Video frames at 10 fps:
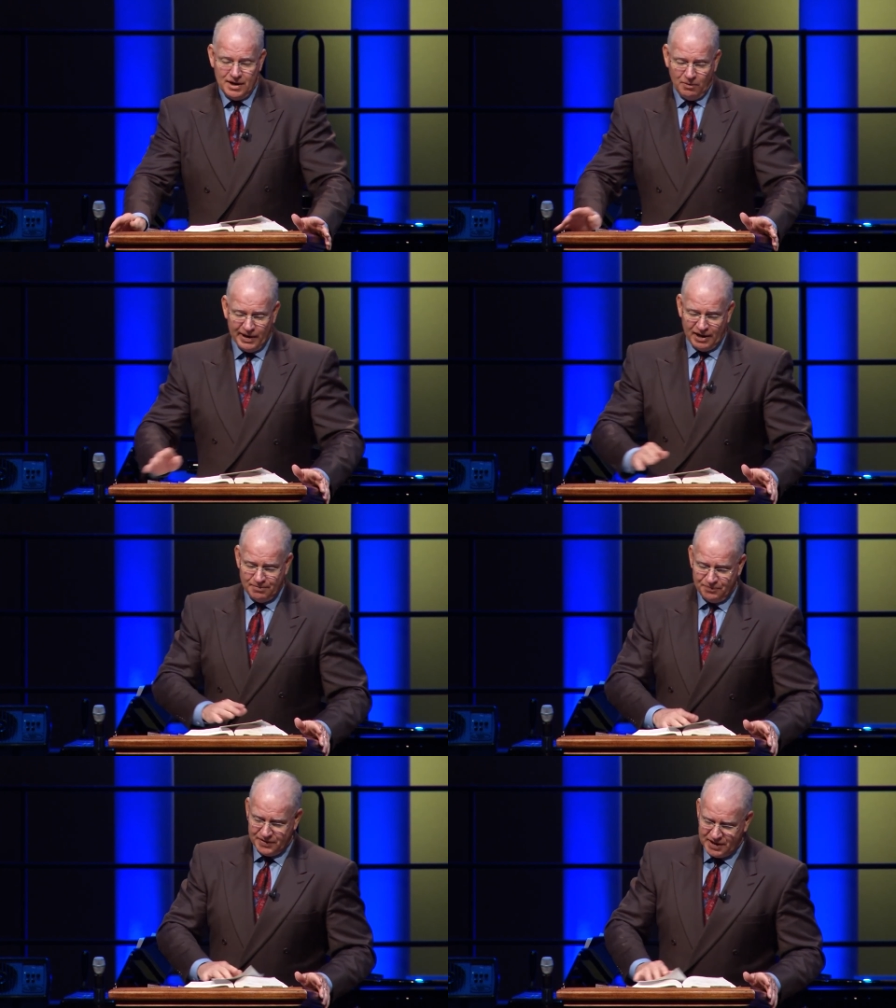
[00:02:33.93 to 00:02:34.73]

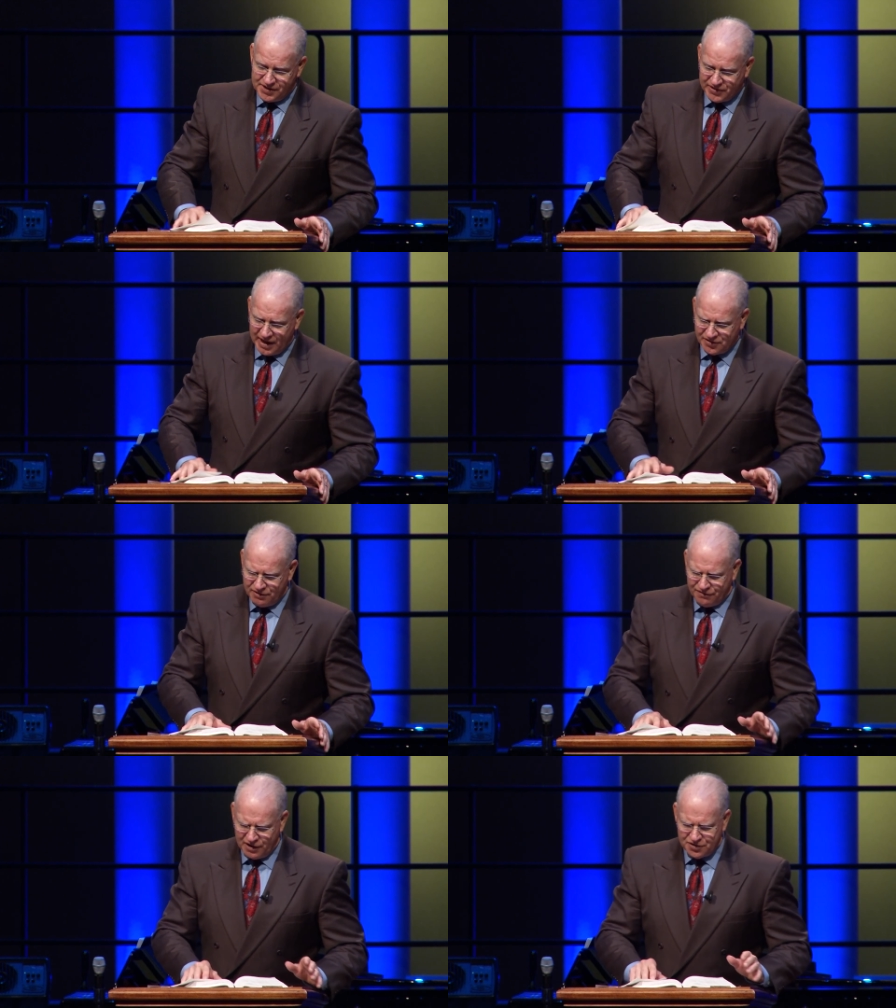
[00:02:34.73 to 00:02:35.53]
Well, he says in
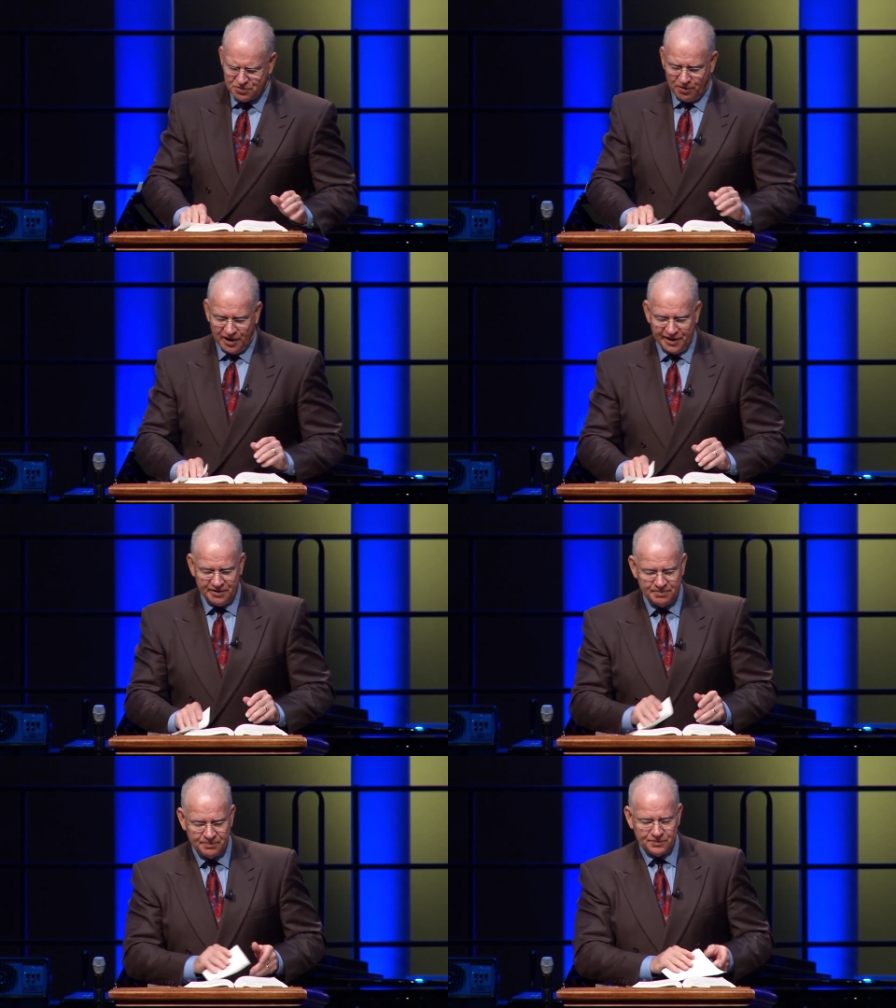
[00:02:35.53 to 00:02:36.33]
verse
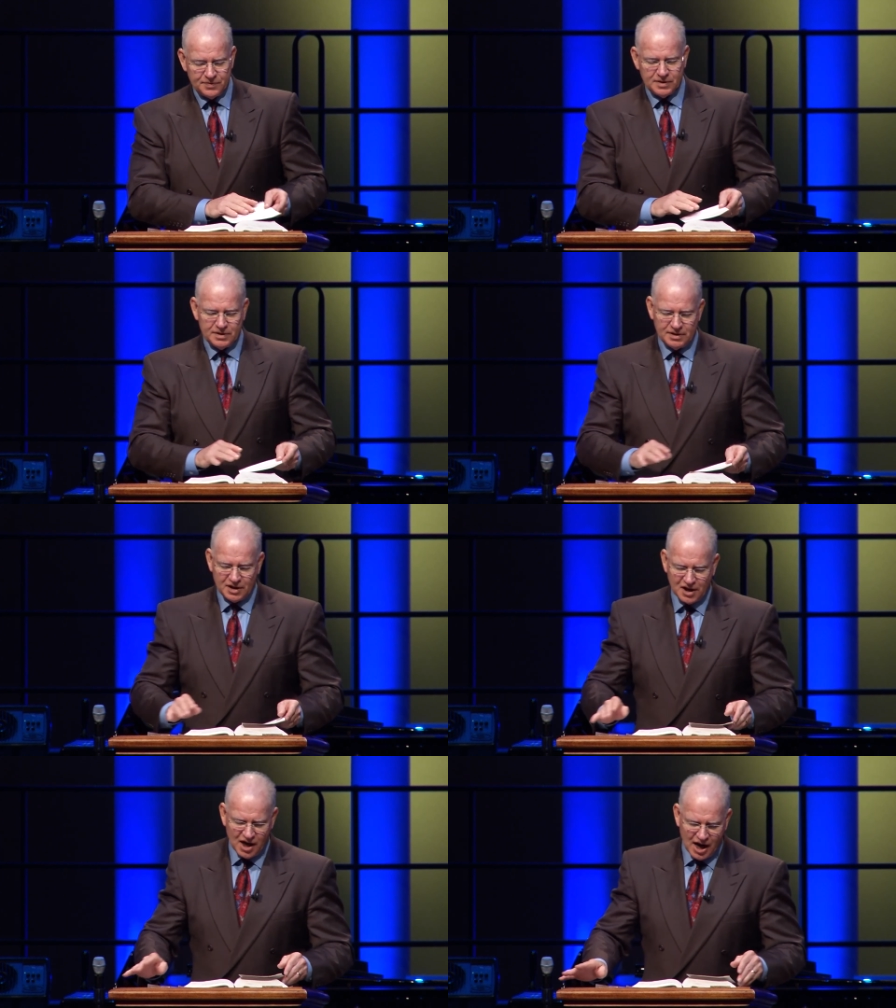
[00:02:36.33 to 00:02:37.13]
1
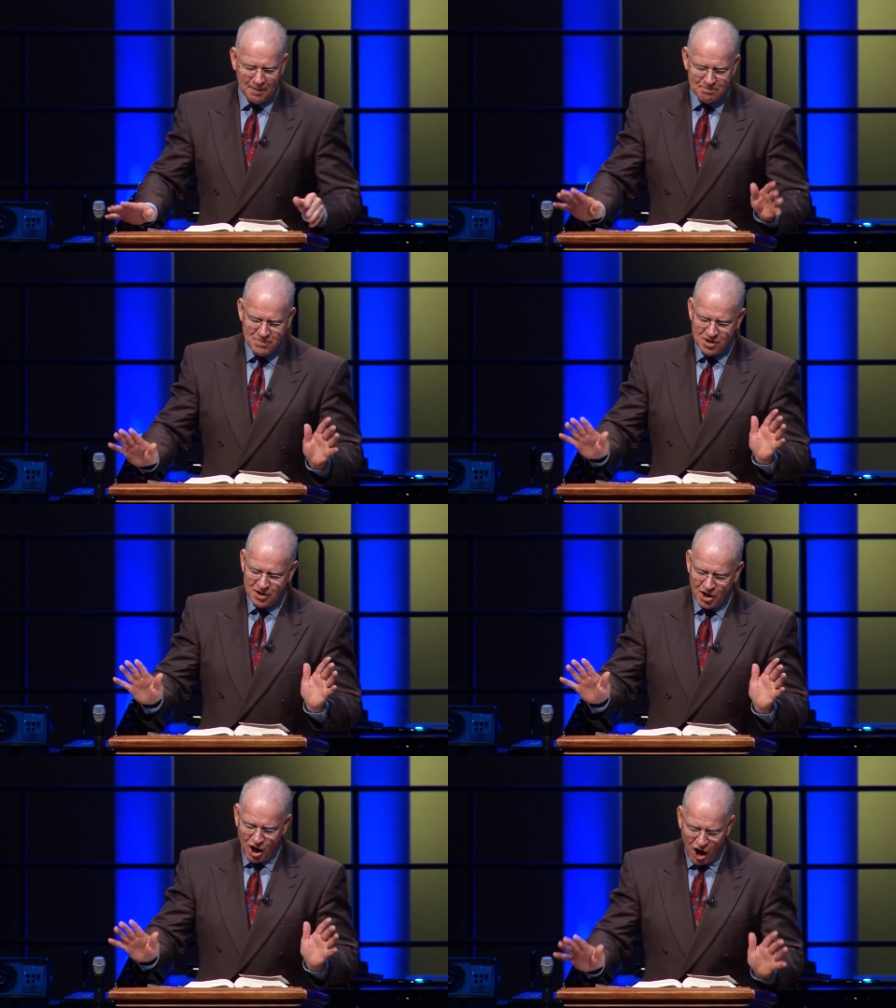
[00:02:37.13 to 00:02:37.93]
come
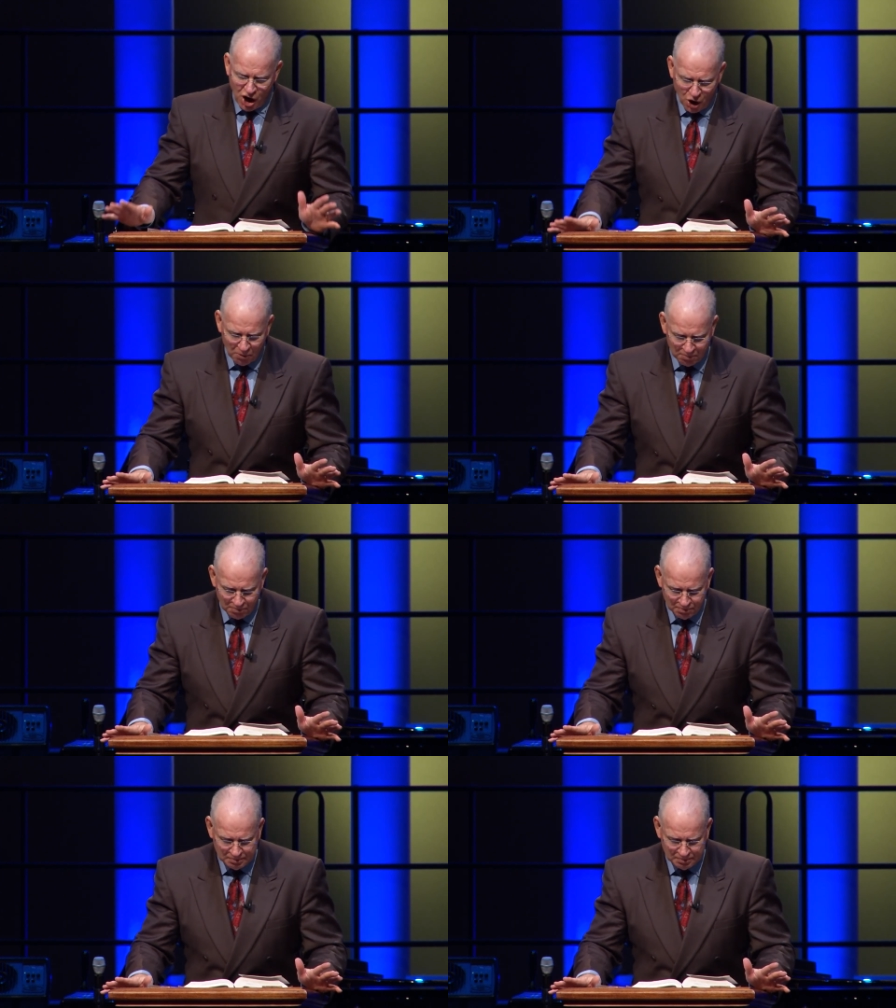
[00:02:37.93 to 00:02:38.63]
home.